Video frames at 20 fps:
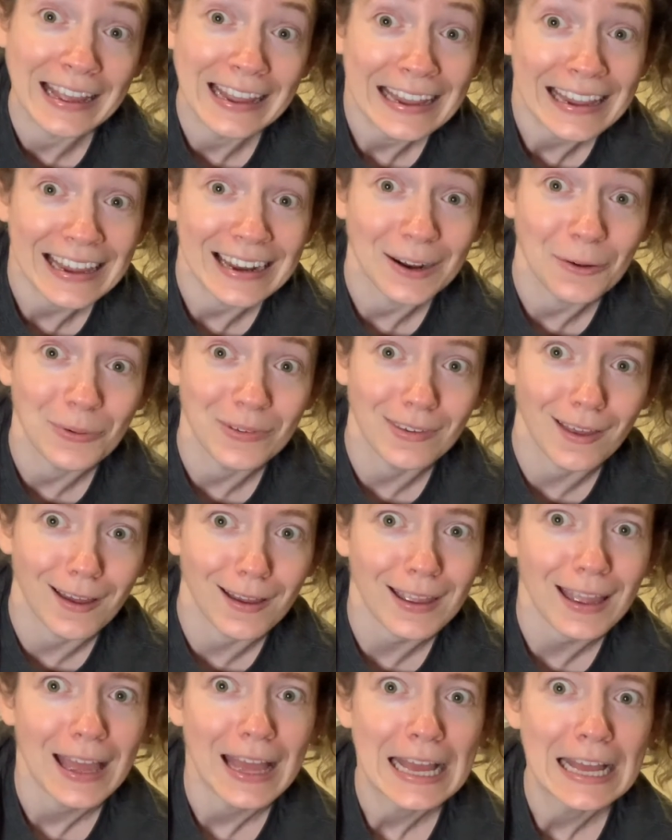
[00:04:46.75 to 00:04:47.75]
and it was like
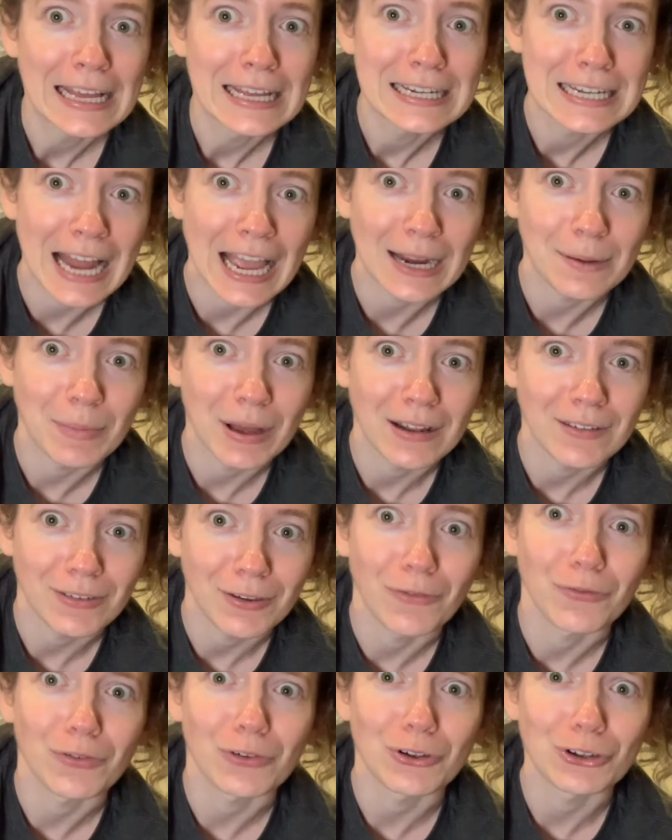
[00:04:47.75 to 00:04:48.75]
9 months
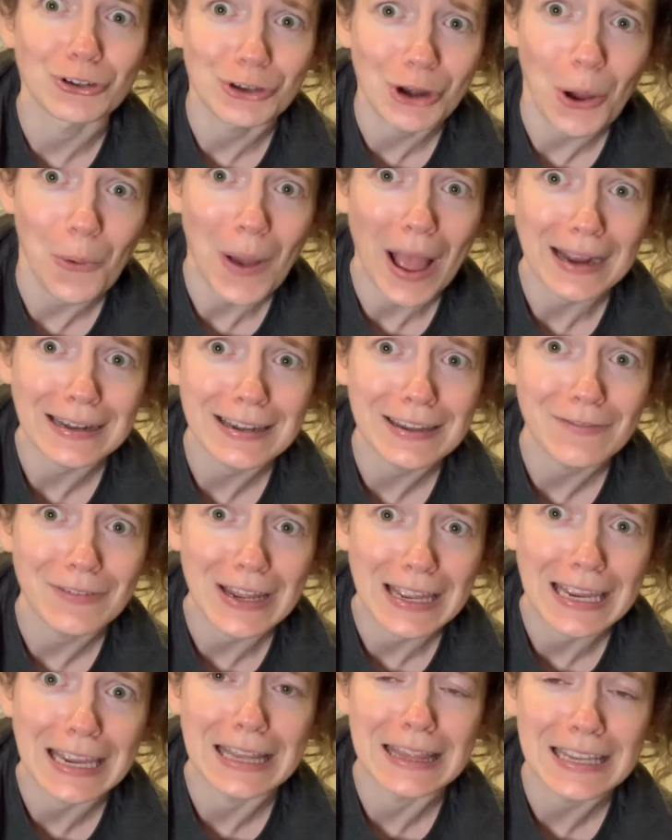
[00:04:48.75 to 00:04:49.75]
of no
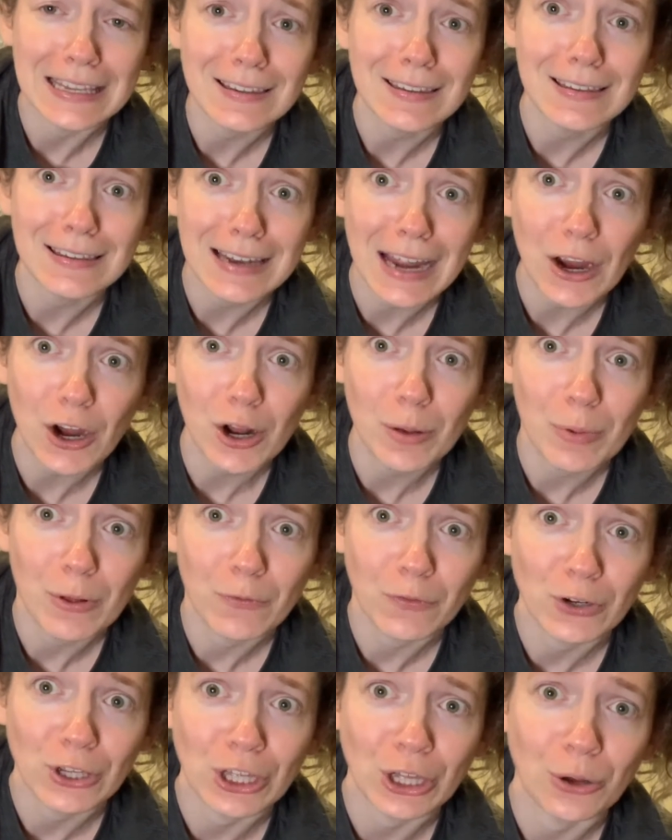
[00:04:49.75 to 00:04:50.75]
activity, and this is terrible for
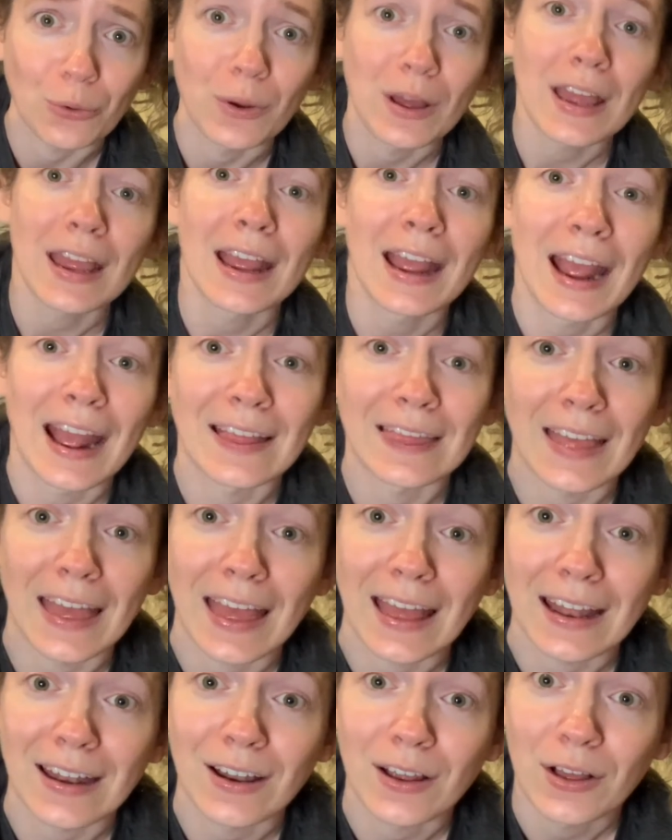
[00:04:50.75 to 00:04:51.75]
you. And
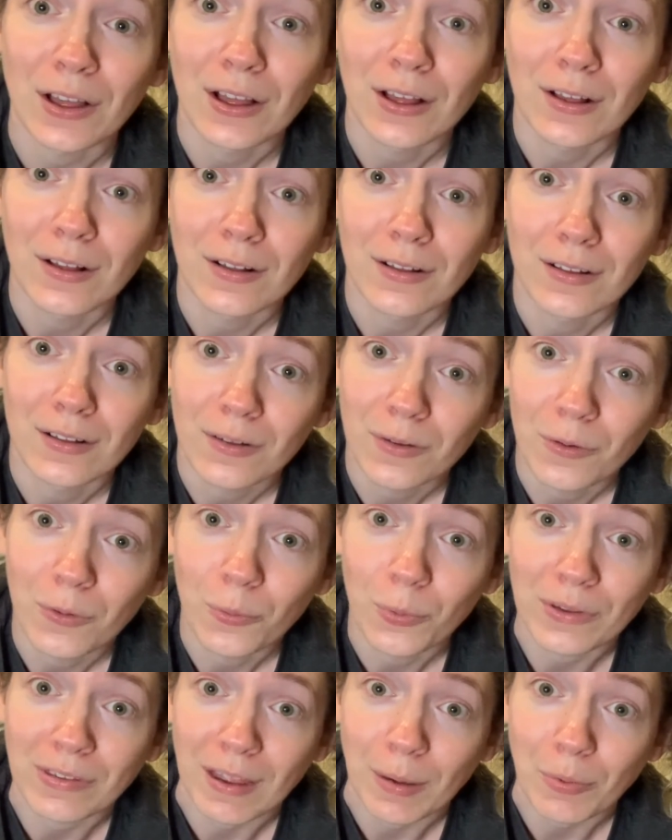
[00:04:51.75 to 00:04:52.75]
then
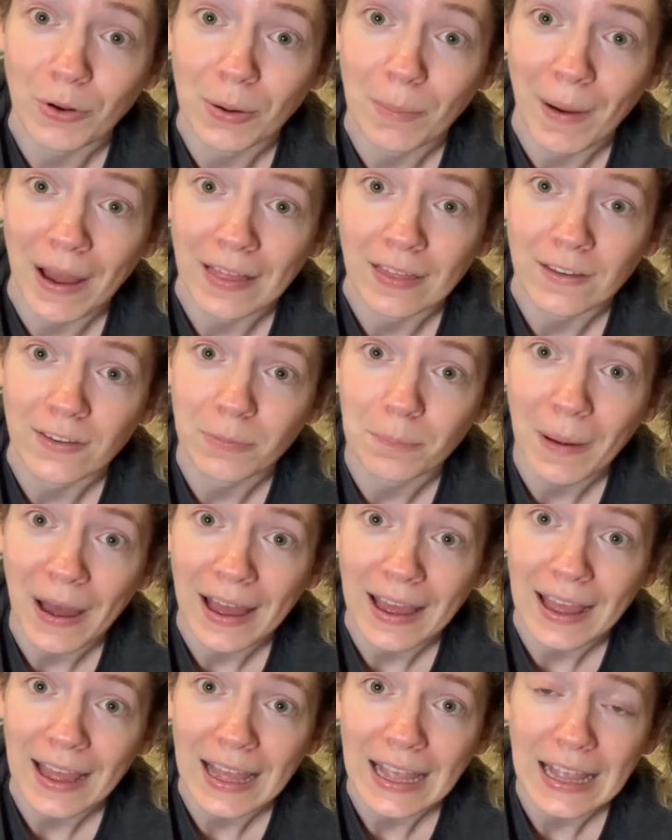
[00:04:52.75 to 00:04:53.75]
was able to buy this
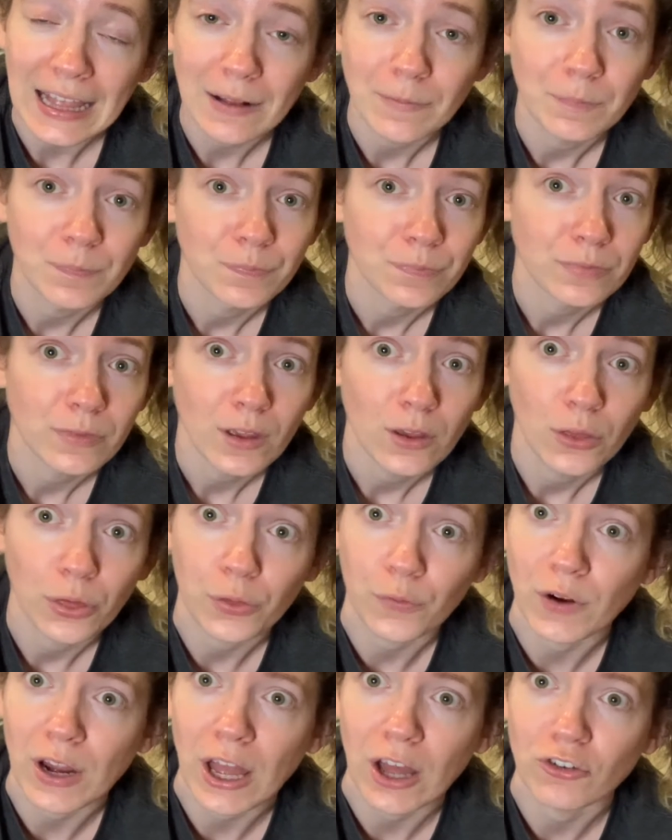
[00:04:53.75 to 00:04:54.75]
bike,
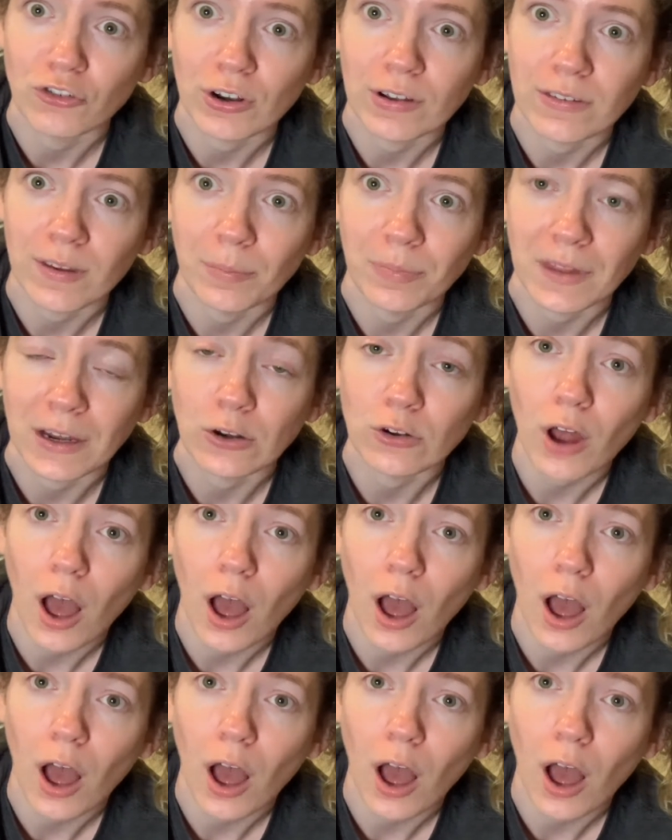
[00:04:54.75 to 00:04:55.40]
$300 something,